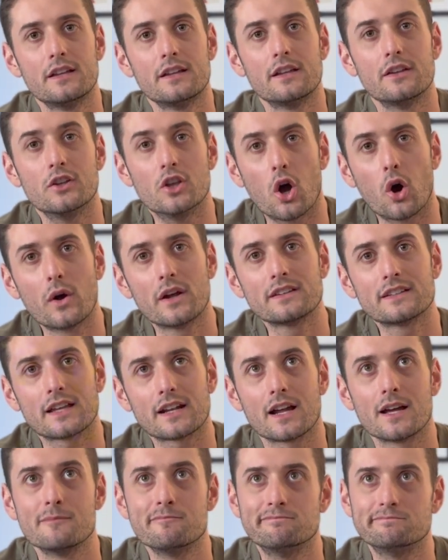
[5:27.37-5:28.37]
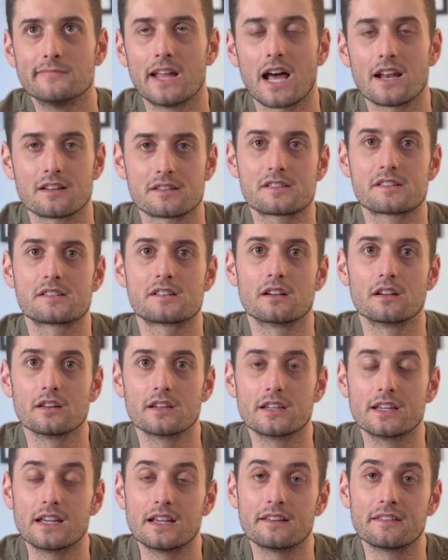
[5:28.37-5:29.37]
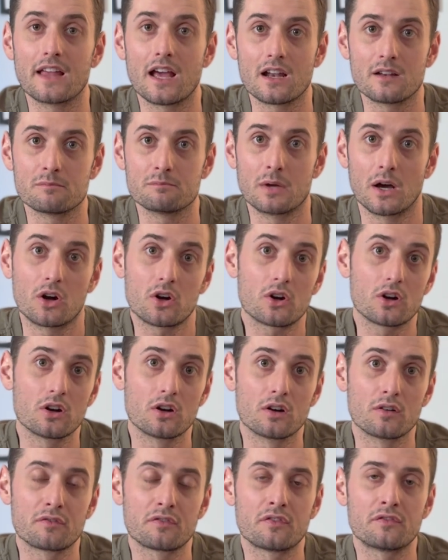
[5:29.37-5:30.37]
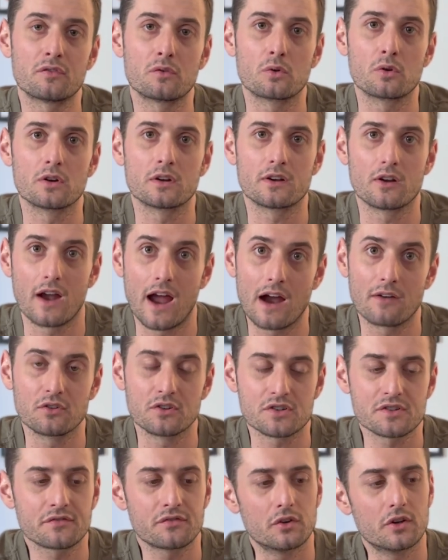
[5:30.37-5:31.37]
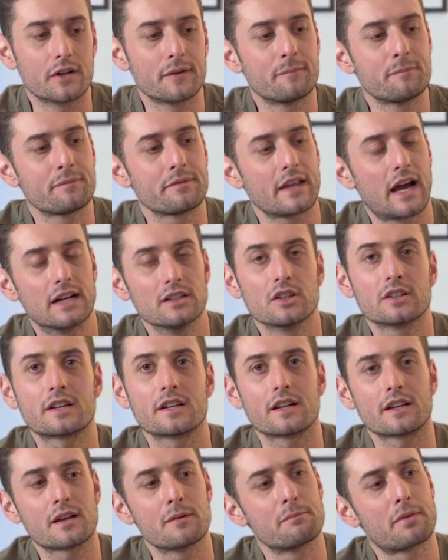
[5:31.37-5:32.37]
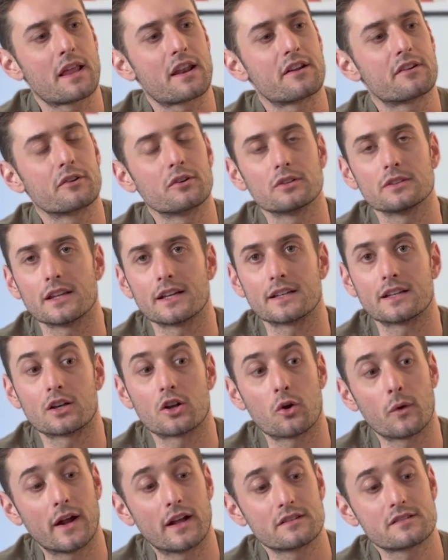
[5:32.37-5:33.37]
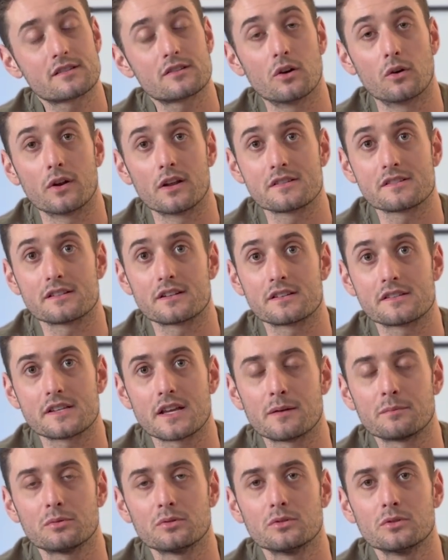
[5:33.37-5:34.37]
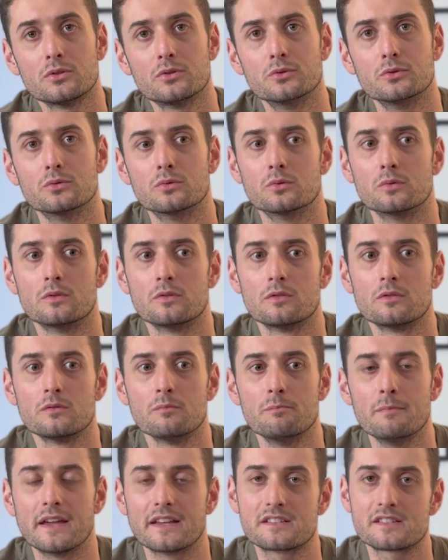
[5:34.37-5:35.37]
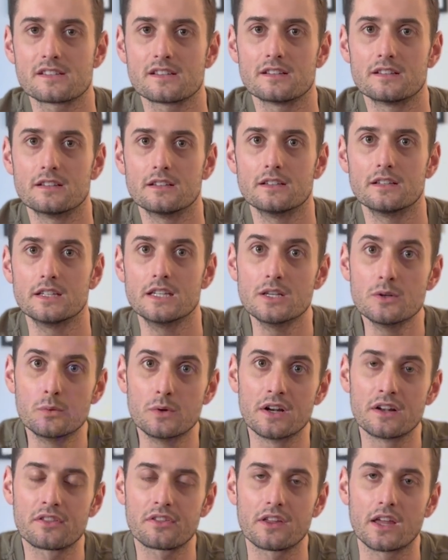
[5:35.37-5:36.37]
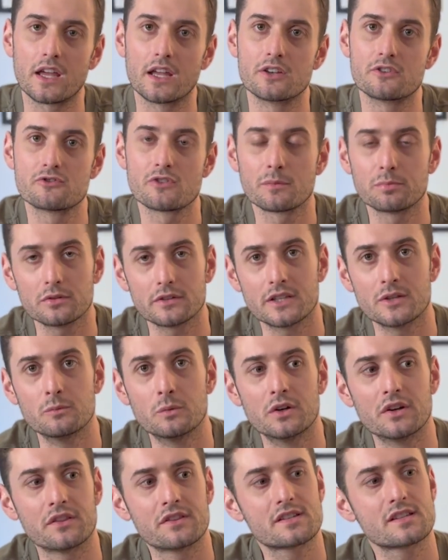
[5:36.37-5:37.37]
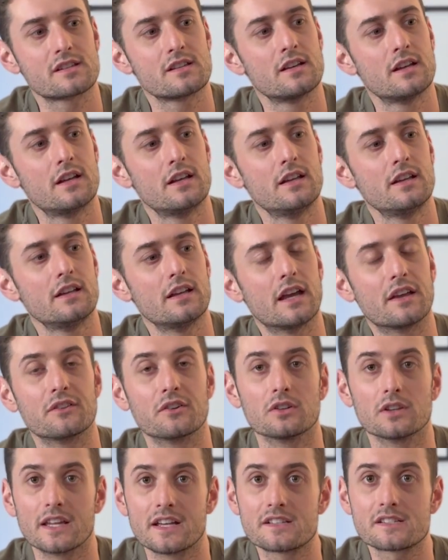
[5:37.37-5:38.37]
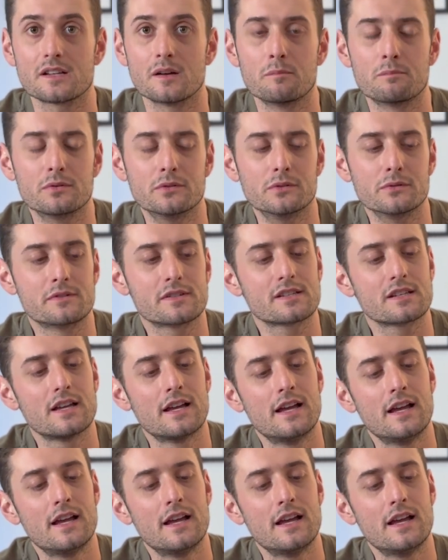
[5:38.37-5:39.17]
Knowing that I'm not necessarily in that bell curve for your average foot, I look at a competitor like Grant Stone as an example, who makes E width and triple E widths in their lace-up boots,